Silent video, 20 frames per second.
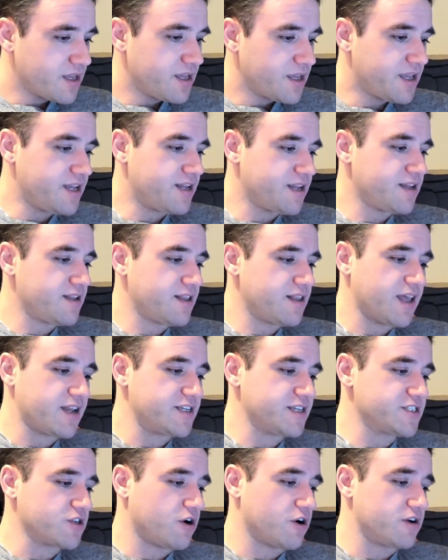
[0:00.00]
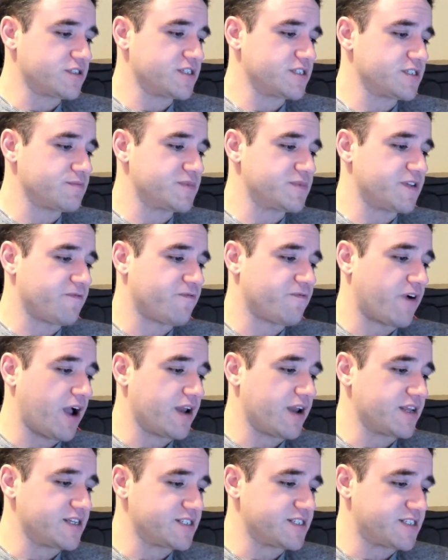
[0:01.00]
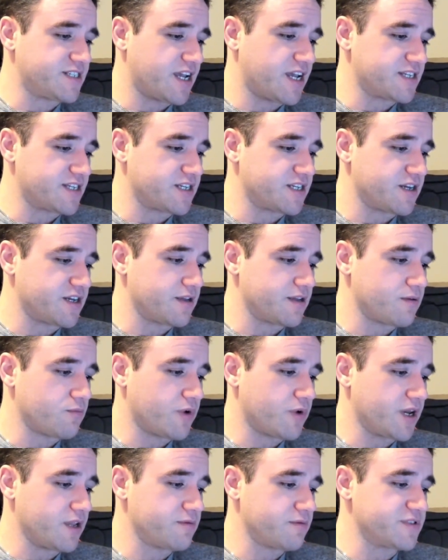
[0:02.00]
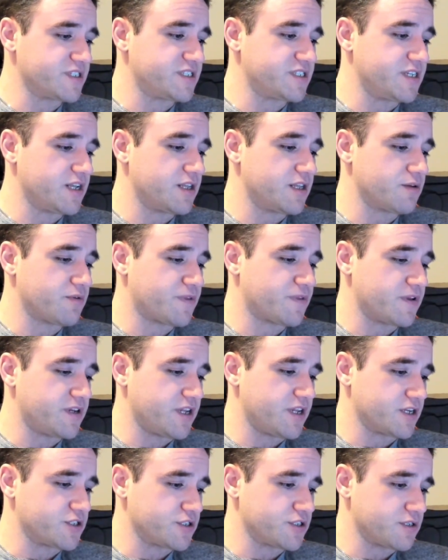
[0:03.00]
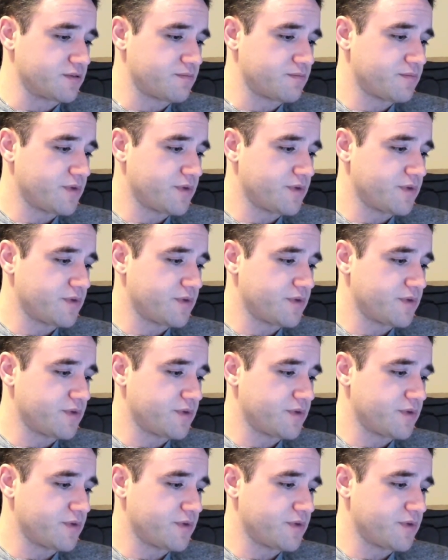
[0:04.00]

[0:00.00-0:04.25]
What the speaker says: He didn't let his autism define his destiny when he was dealing with addiction.